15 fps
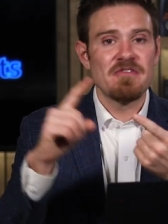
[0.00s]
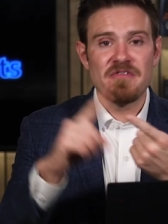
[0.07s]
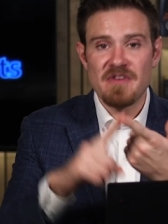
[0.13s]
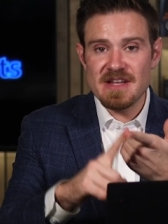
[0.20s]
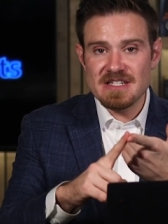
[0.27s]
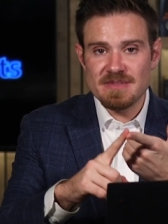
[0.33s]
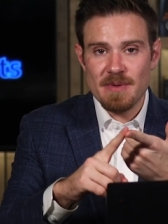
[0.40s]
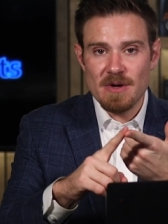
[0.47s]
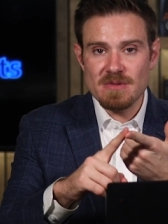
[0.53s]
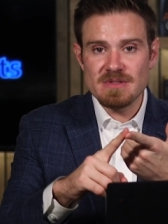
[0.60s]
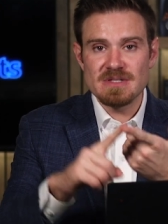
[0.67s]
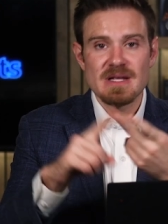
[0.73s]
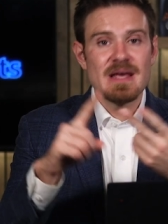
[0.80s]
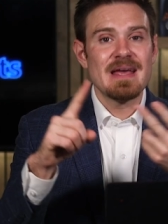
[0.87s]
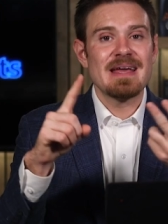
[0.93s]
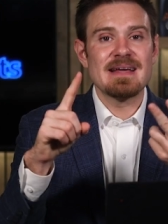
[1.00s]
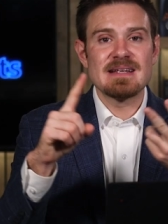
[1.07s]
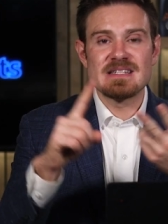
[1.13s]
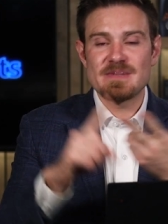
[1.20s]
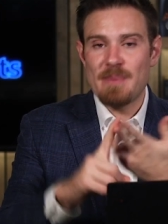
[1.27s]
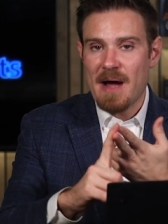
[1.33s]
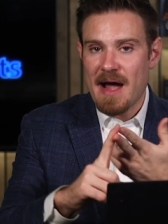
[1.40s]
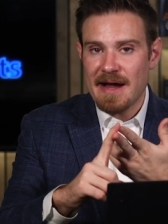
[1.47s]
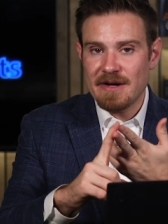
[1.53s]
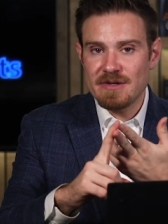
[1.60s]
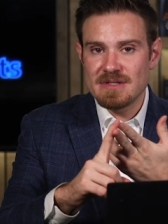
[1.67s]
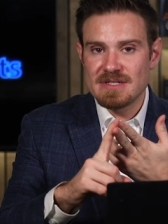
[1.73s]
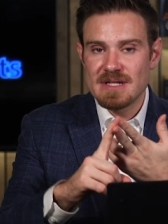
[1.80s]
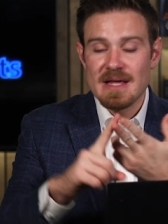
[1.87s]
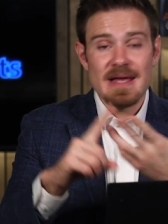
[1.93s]
FSBOs,
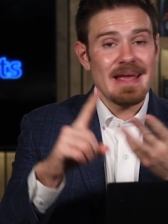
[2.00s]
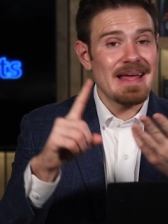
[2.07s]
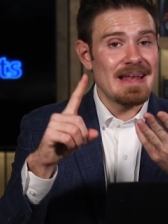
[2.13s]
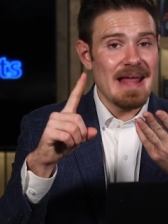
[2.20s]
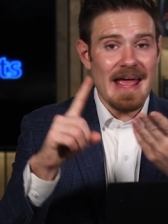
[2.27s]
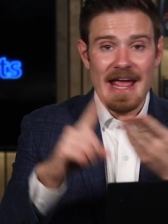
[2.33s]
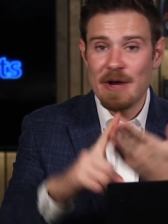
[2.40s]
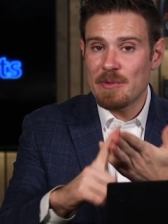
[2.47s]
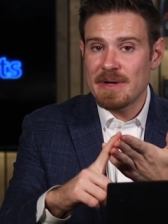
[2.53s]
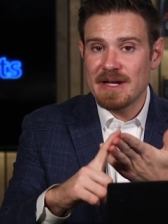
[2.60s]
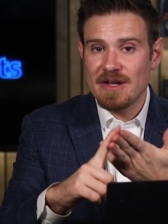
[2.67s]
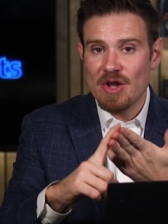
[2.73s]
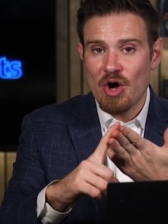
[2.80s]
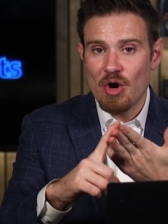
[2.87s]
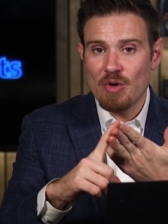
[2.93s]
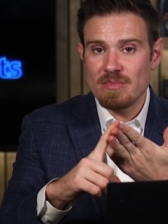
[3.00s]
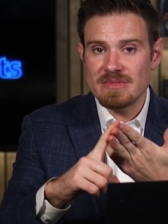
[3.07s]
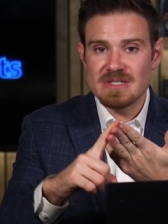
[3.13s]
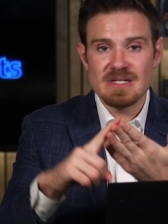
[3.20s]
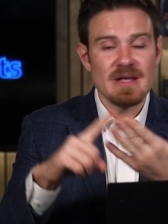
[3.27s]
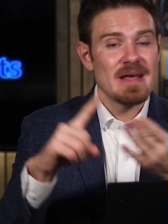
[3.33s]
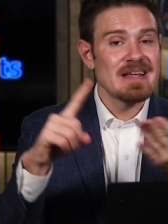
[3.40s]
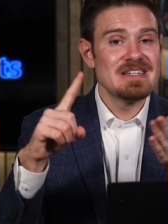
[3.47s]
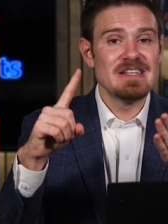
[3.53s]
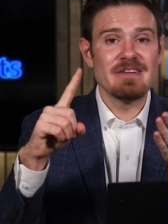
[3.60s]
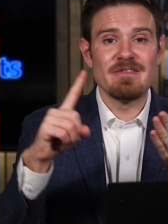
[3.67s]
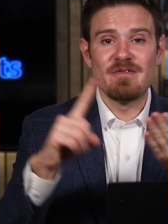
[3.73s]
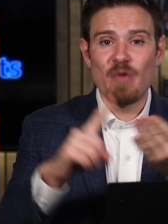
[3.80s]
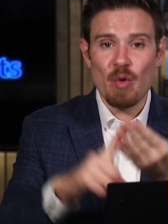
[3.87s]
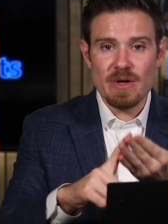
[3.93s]
expireds, inherited homes,
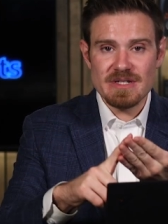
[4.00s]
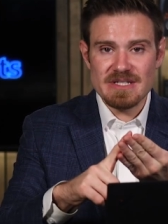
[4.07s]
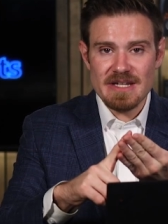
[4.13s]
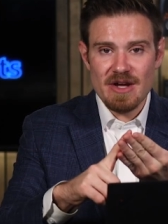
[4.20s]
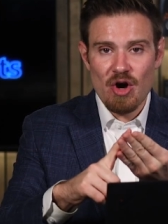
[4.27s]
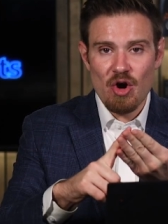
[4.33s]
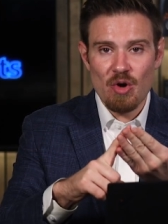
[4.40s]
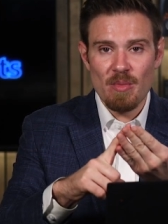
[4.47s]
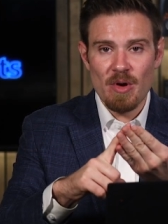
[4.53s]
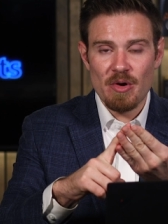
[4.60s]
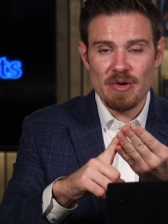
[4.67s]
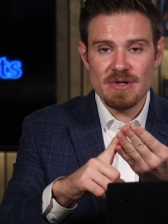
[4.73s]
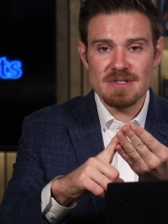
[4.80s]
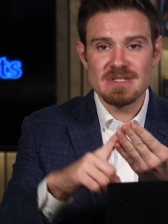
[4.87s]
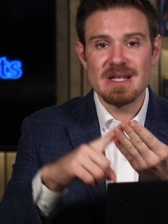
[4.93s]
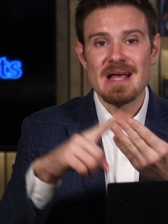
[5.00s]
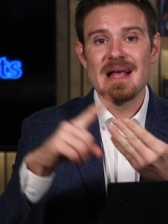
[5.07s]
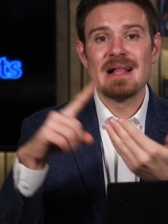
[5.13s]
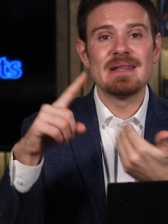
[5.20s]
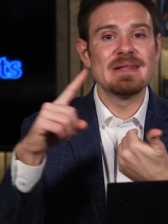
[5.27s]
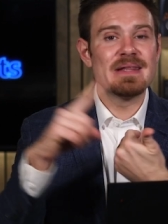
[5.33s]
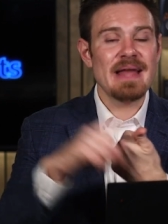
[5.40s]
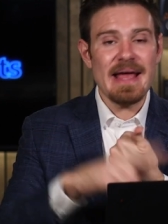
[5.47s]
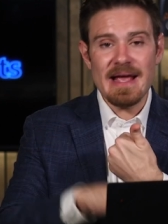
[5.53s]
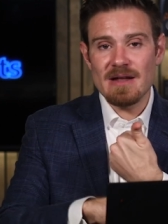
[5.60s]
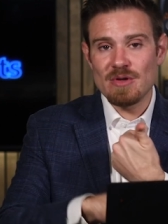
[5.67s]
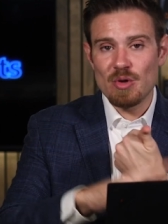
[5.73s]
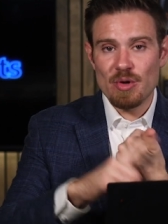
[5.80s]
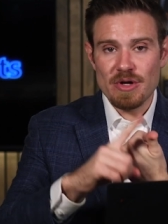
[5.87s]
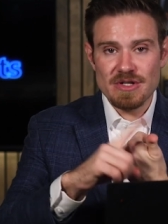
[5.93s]
divorcing homeowners,
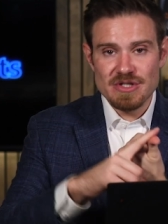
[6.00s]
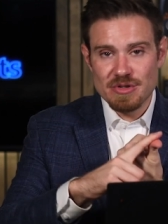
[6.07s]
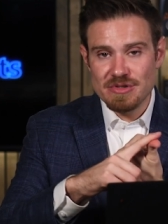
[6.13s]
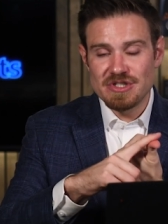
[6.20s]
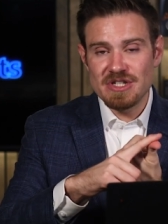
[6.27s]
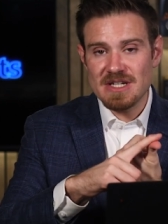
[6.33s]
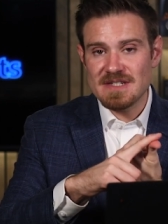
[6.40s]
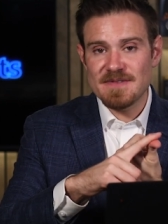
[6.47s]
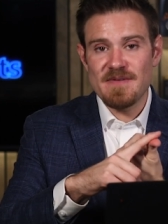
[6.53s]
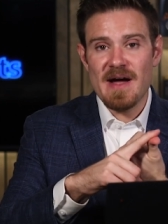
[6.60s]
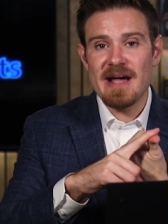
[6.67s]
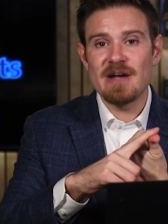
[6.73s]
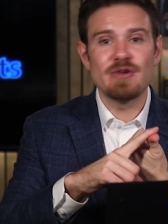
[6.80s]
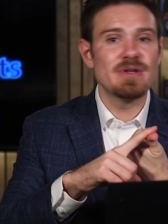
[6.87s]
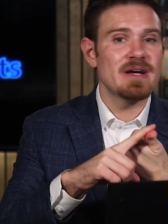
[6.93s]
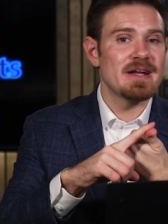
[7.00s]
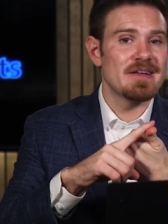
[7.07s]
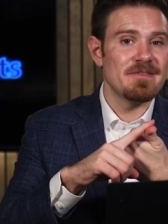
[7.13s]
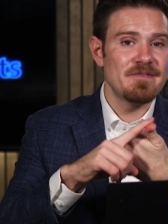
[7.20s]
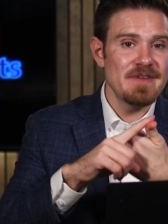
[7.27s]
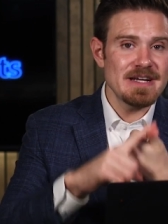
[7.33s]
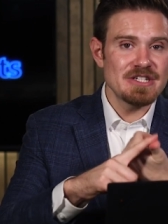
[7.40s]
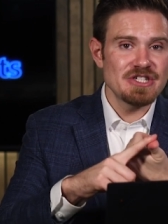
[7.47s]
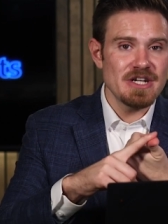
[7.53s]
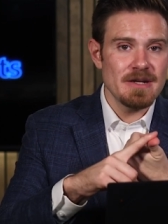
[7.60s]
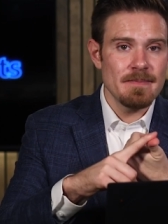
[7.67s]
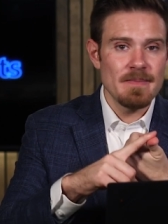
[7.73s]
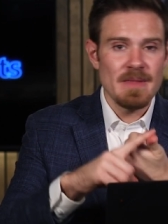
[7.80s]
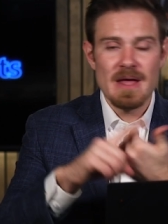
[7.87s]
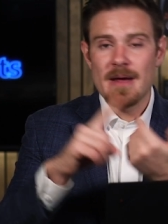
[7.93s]
landlords who just filed an
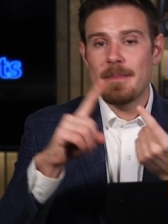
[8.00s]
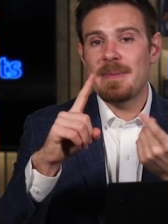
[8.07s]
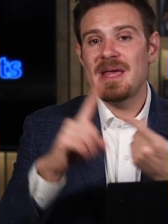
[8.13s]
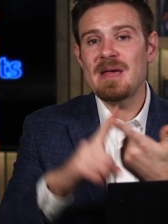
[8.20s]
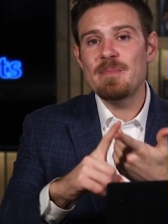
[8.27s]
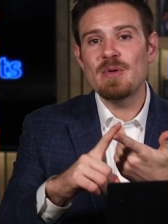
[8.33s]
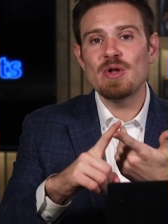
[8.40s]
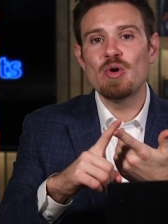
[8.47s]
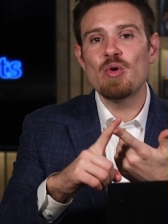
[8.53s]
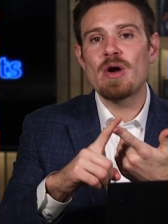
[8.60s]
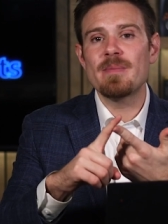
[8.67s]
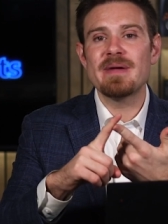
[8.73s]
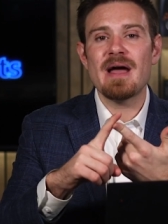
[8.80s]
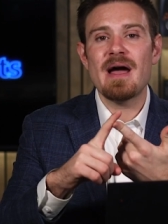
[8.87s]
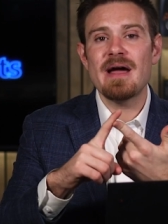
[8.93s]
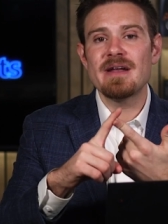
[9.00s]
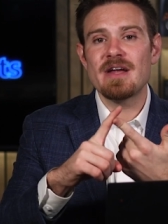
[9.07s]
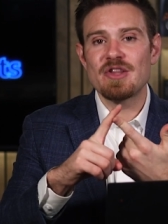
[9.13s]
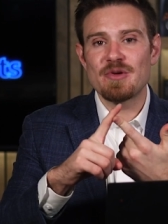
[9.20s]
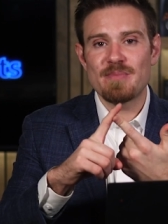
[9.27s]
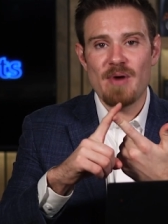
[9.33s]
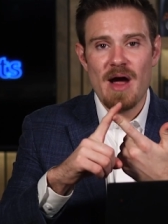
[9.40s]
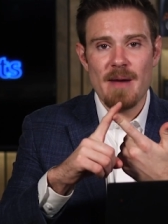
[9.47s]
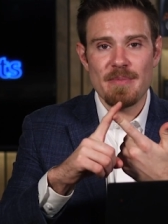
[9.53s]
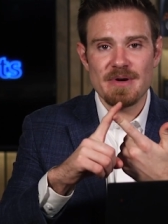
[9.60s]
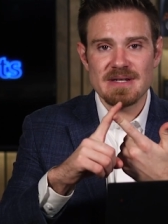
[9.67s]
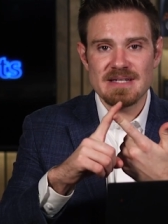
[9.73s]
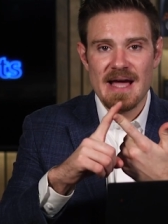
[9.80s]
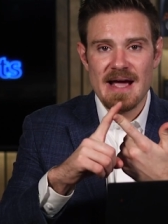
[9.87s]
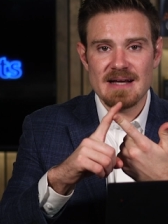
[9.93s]
eviction, people who are behind on their
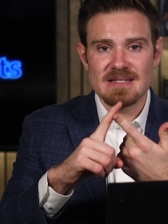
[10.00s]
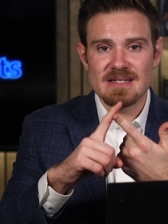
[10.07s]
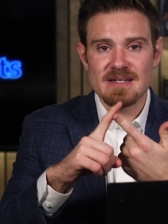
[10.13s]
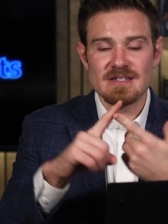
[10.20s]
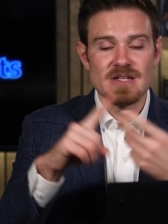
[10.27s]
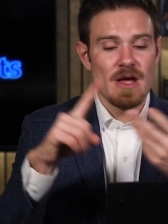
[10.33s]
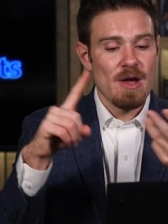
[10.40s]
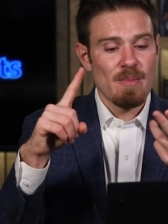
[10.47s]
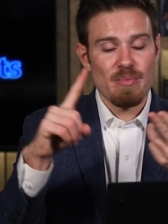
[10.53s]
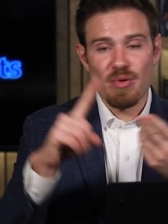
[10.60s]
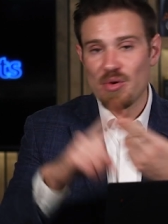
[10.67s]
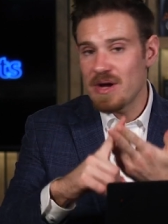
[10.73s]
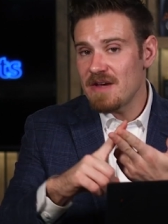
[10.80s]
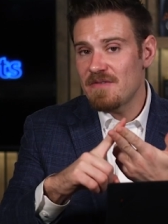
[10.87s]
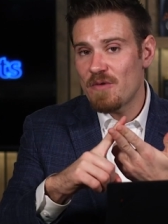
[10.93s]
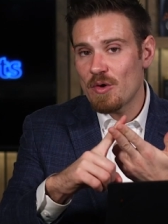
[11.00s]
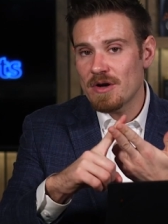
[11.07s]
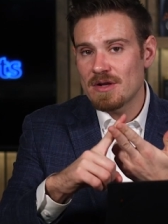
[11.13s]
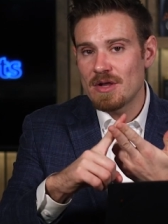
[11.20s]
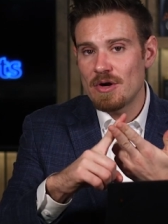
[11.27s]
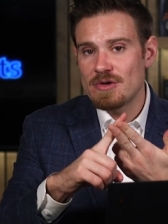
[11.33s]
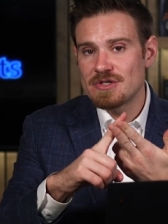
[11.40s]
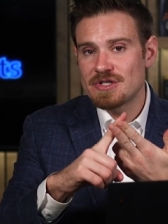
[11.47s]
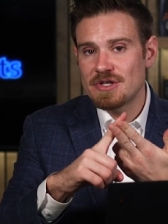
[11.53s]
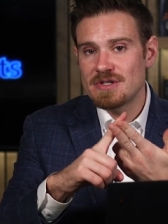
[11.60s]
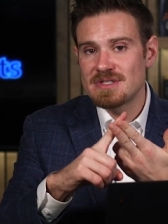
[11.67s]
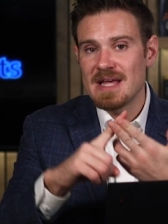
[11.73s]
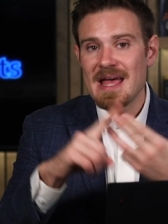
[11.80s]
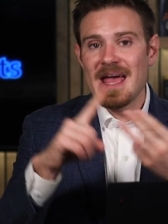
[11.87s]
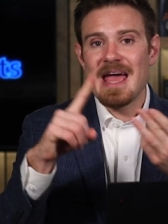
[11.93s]
property taxes, pre
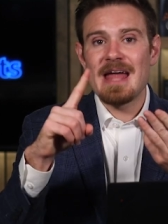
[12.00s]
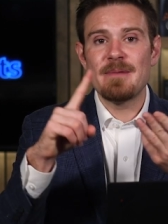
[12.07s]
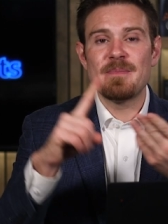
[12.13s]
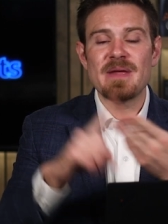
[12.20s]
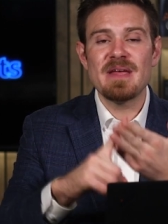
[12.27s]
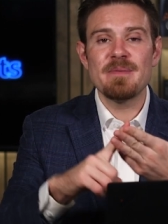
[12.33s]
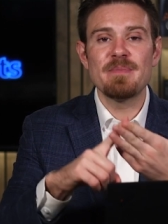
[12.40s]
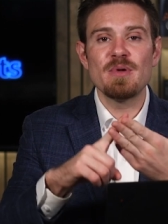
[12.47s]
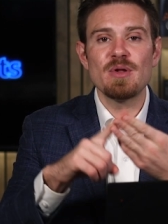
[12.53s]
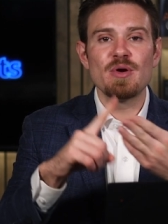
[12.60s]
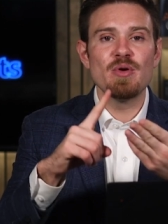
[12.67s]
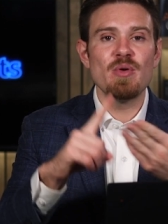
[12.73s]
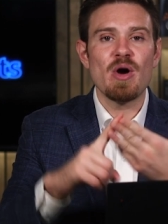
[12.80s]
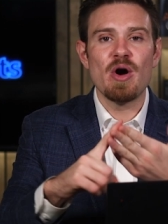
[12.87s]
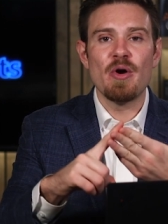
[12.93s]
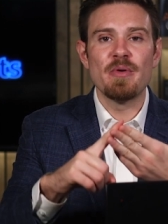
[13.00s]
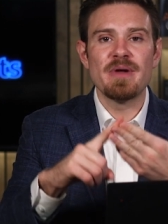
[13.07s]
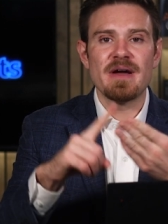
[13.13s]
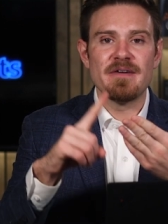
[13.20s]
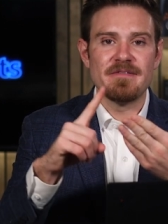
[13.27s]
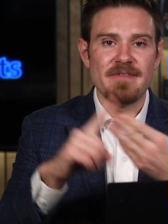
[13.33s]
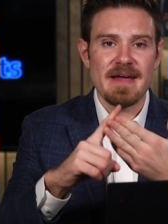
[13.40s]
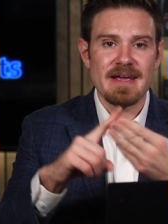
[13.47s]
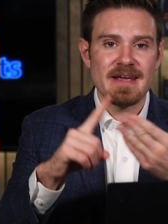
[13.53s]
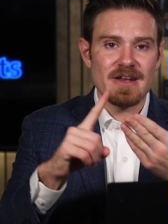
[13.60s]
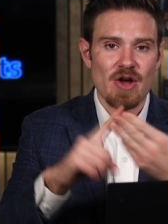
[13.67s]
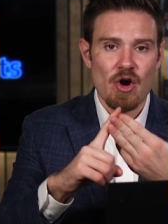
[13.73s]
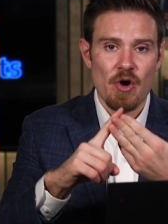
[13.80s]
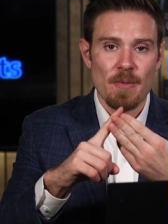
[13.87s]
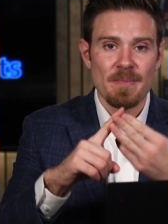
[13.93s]
foreclosures, and people who own a
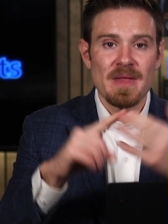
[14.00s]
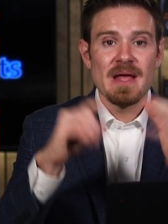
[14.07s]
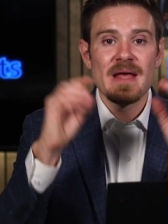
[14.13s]
vacant home.